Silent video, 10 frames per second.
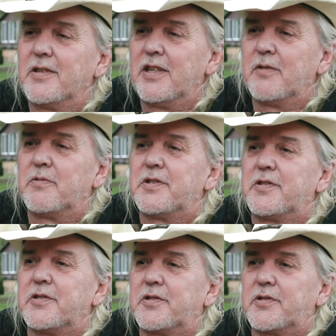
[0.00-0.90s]
It
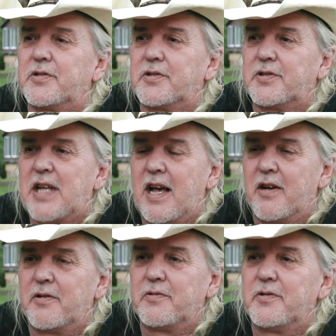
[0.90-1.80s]
was the
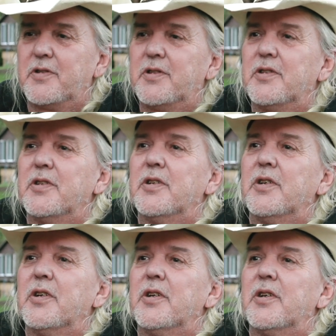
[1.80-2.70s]
sound
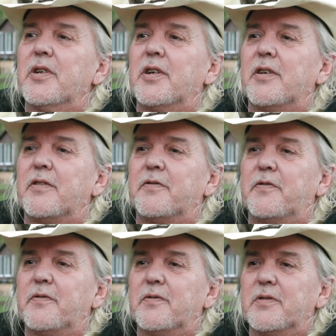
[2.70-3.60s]

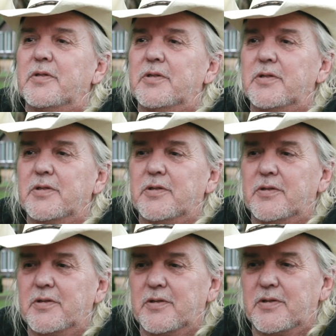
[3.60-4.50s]
of
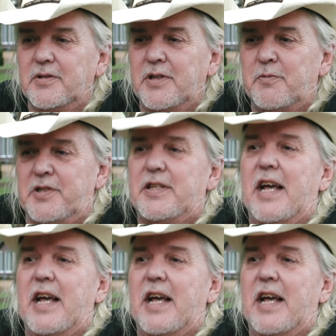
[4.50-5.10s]
it was